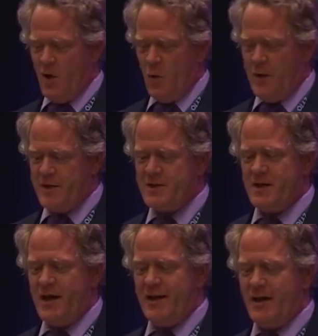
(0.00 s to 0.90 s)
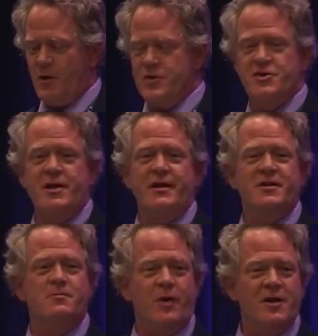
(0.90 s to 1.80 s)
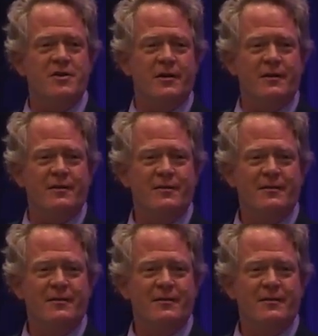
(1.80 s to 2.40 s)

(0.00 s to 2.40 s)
we decide our gene expression.